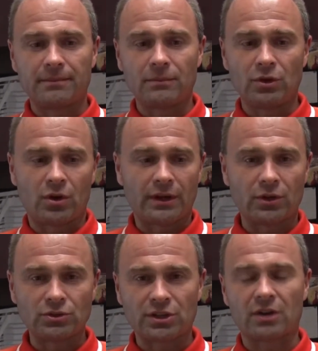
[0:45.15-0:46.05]
You know, I
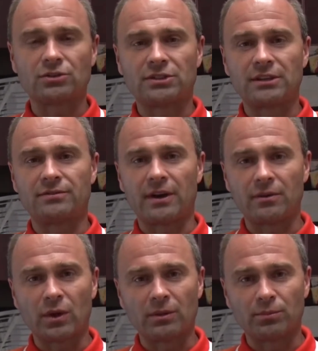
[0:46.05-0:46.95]
know Chicago State's very
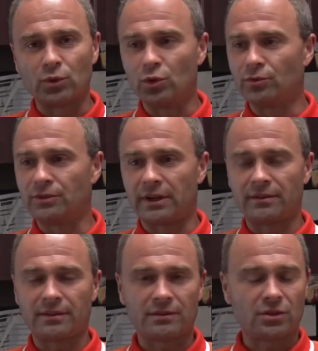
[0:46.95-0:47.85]
well improved.
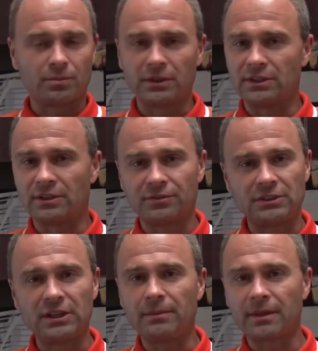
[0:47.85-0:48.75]
They're a completely different
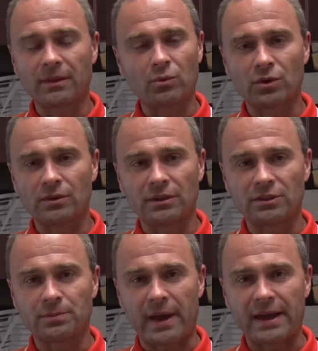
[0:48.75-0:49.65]
team than they were in the
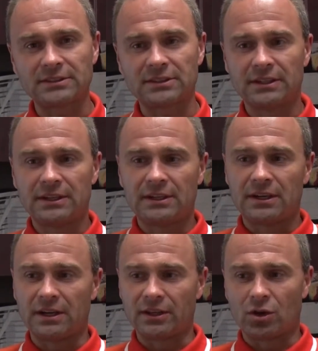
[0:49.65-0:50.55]
years past.
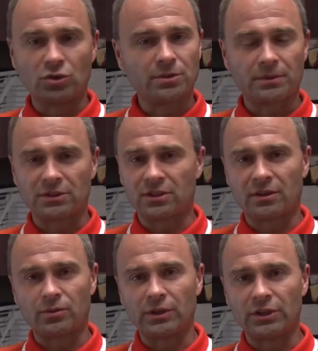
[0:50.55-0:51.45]
The coach up there has done a
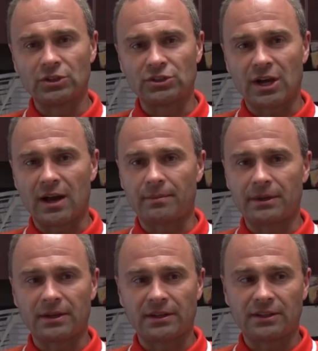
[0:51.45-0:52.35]
really good job,
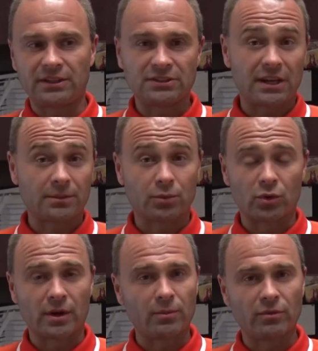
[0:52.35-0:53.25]
and he's got the
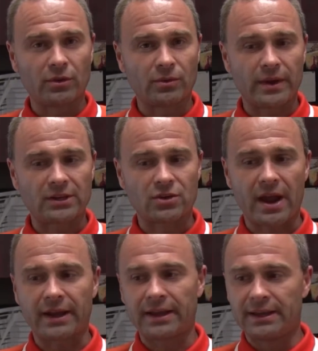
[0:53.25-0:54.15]
program moving on the right
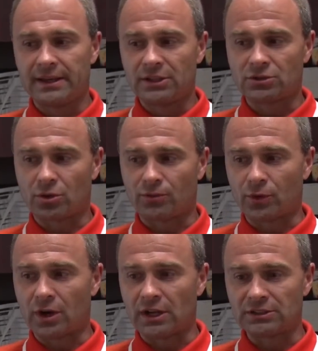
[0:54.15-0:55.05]
track. So
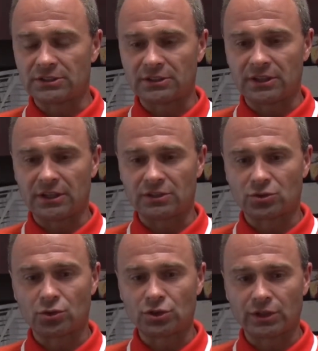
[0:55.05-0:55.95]
for us, it's
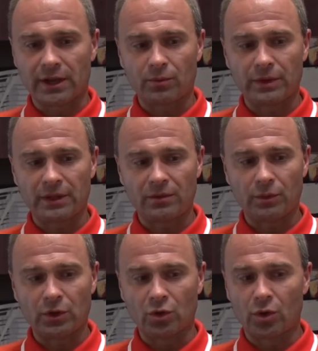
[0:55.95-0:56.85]
crucial that we
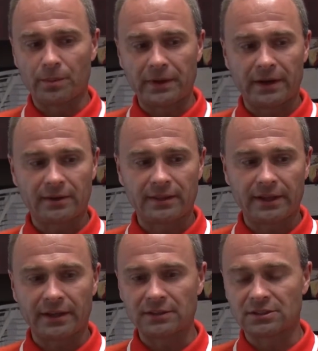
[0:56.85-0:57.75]
don't go up there
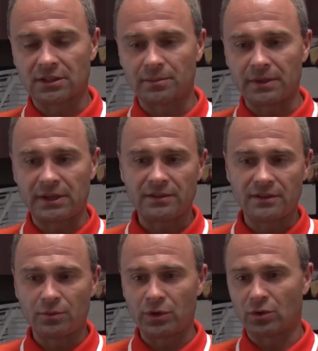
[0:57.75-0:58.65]
thinking it's going to be
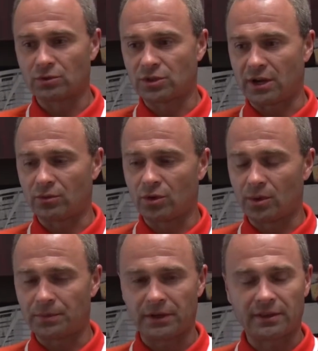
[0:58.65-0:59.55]
easy. We don't try to go
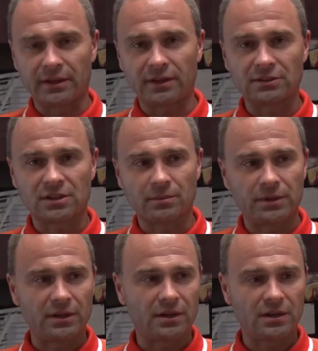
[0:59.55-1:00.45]
up there thinking it's going to
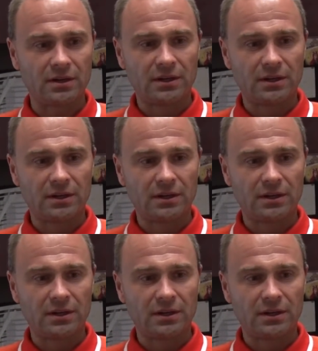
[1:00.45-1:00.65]
be a